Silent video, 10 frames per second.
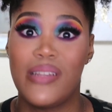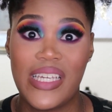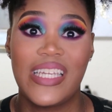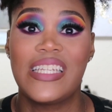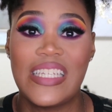
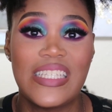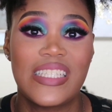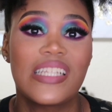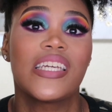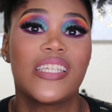blend
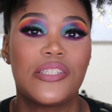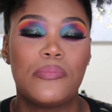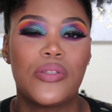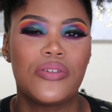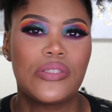easily into
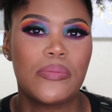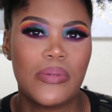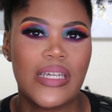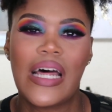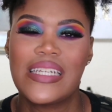blues,
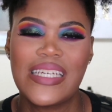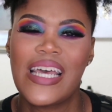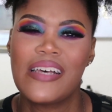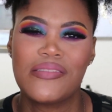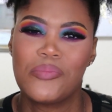but I did
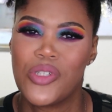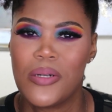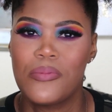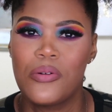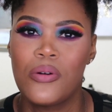have some
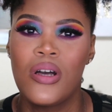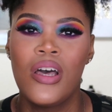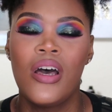trouble